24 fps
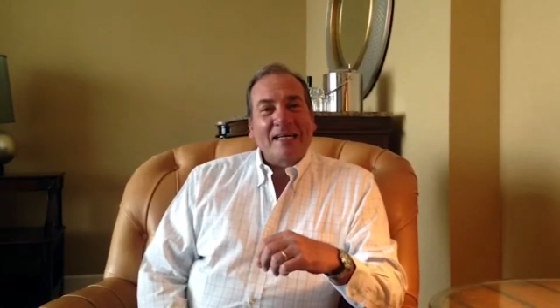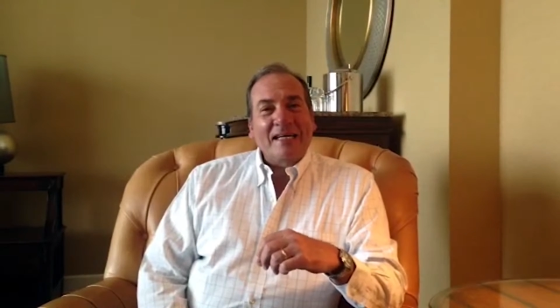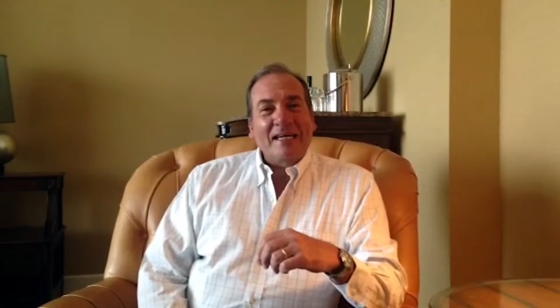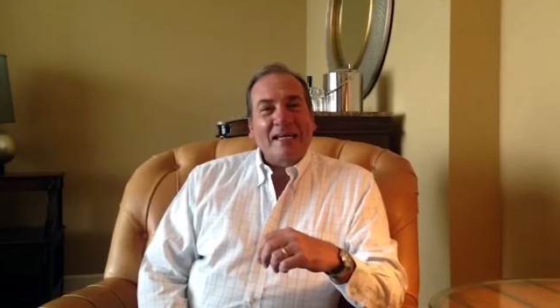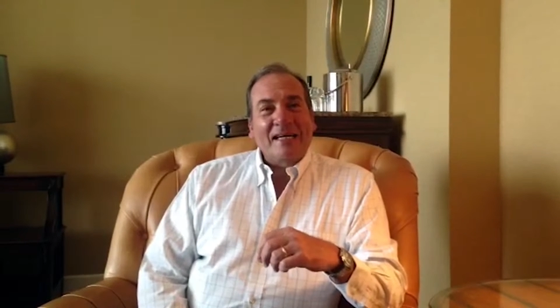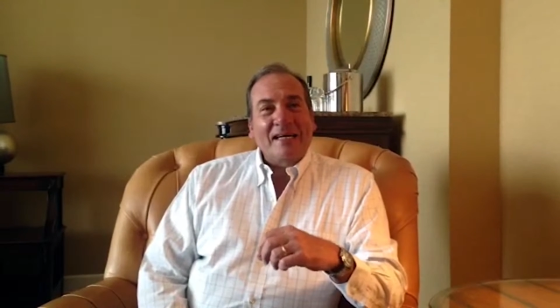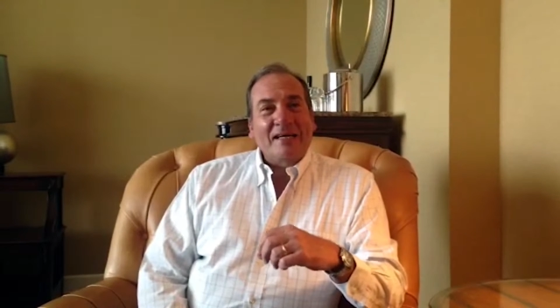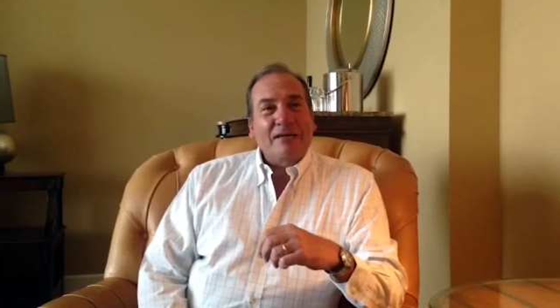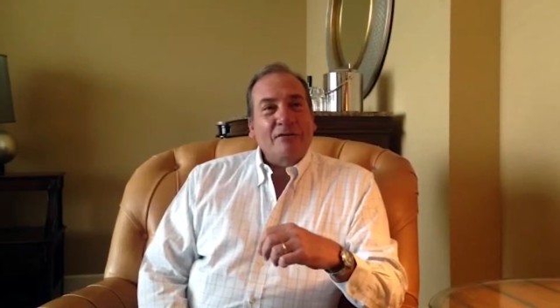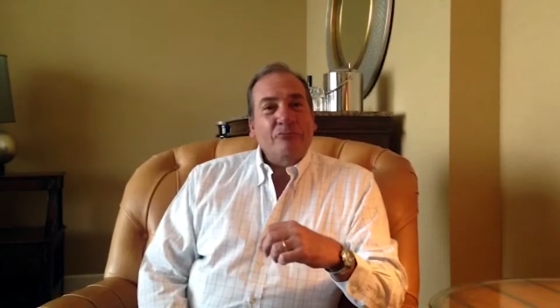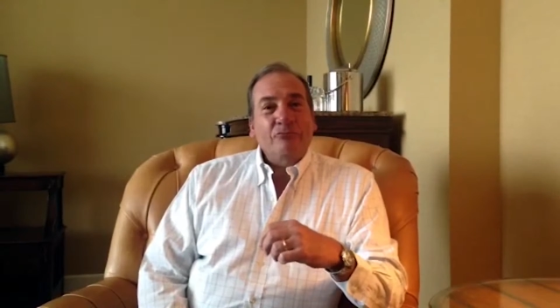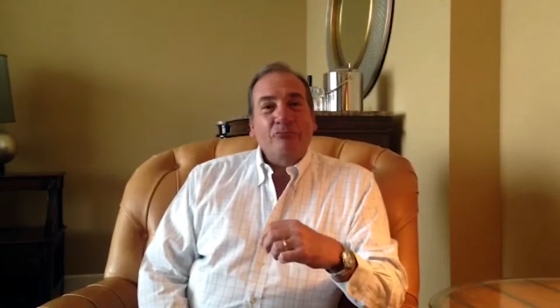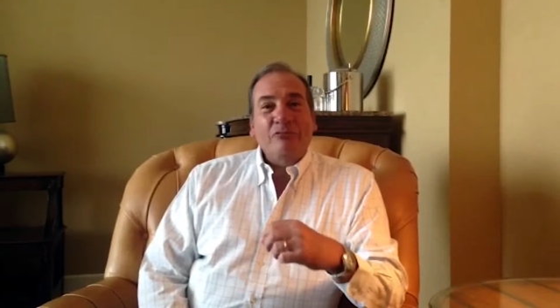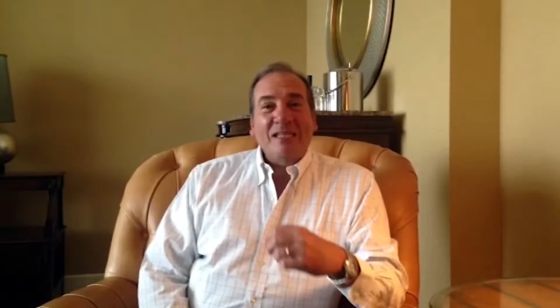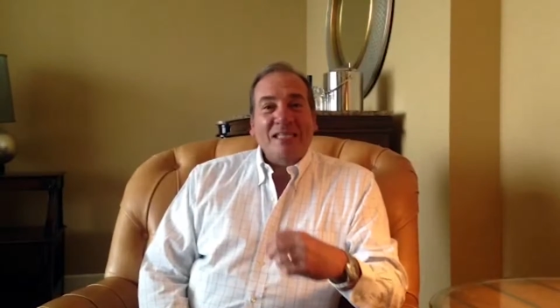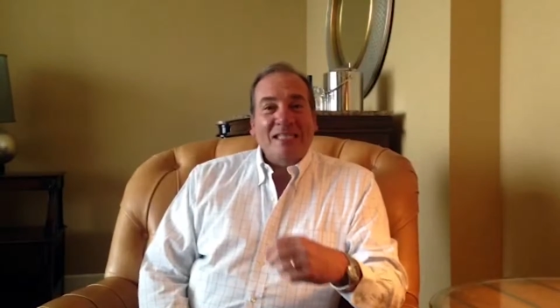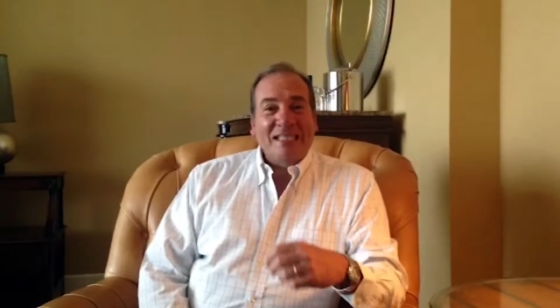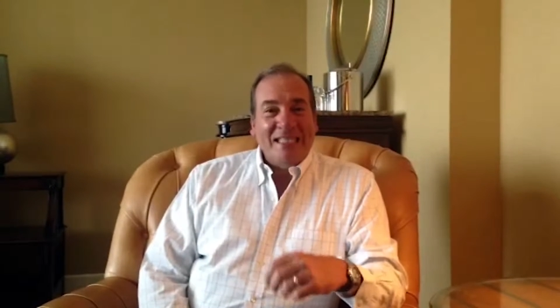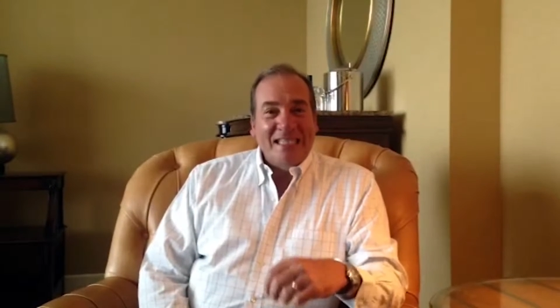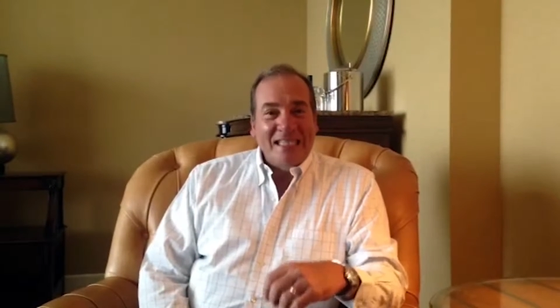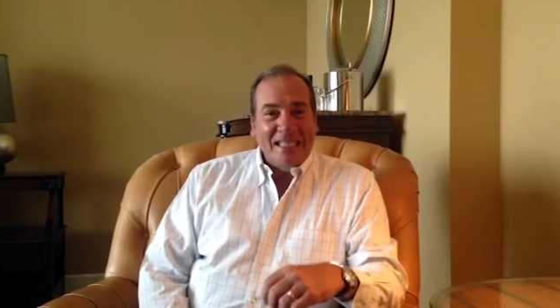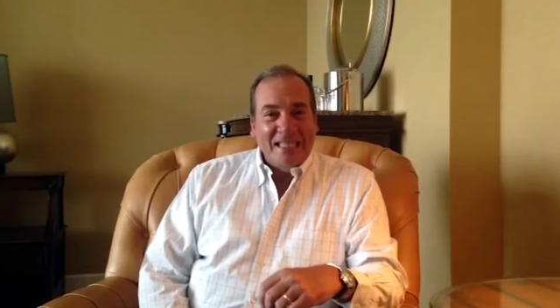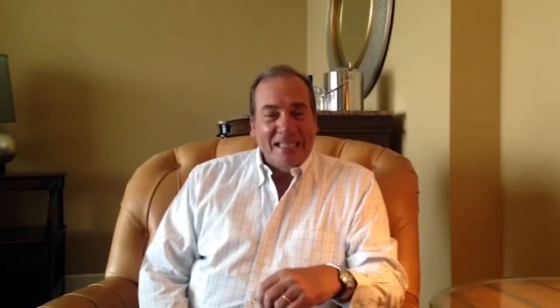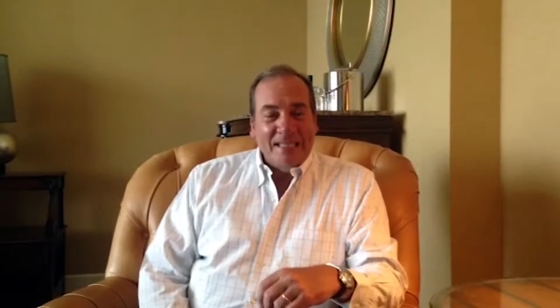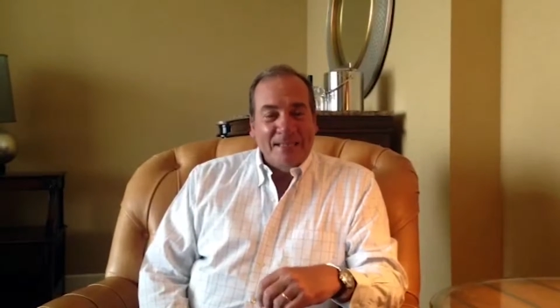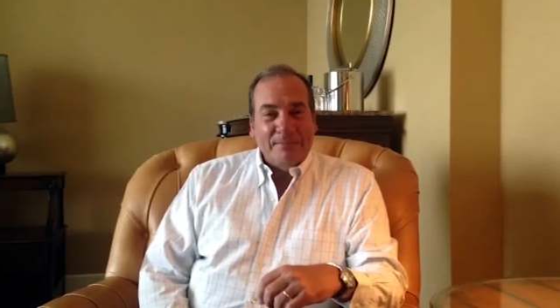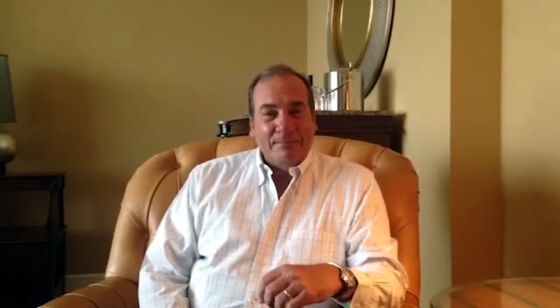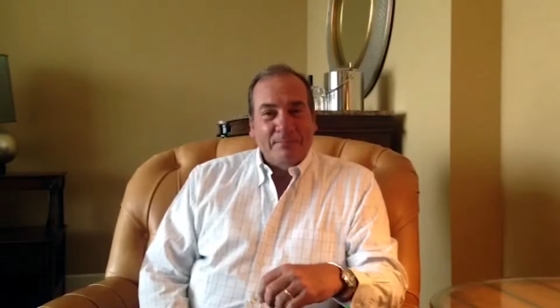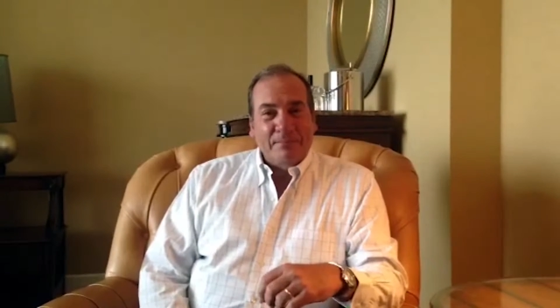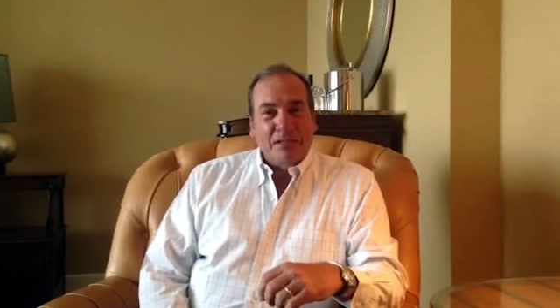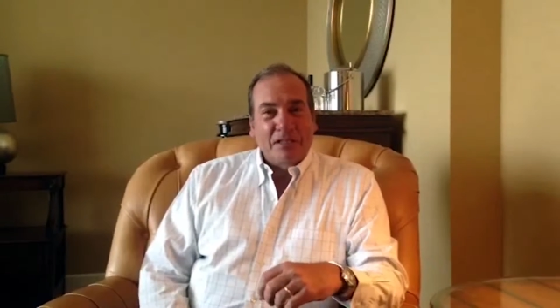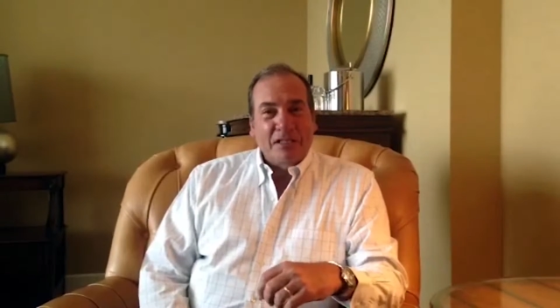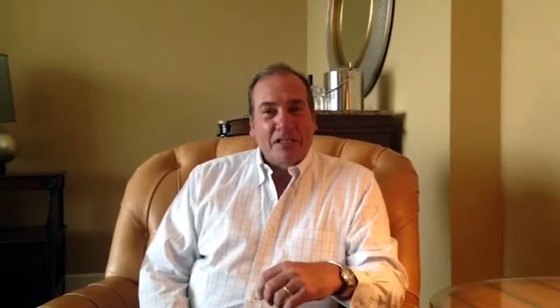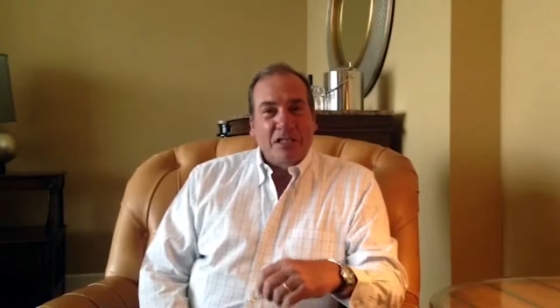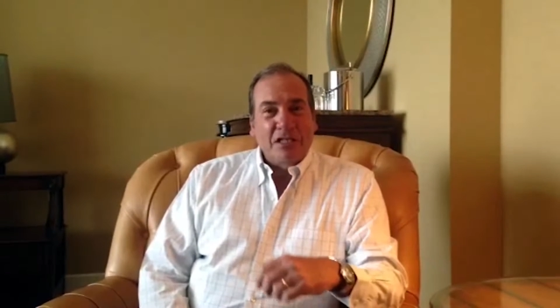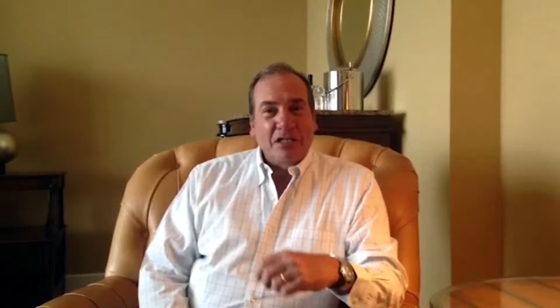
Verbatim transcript: uh, redeemed,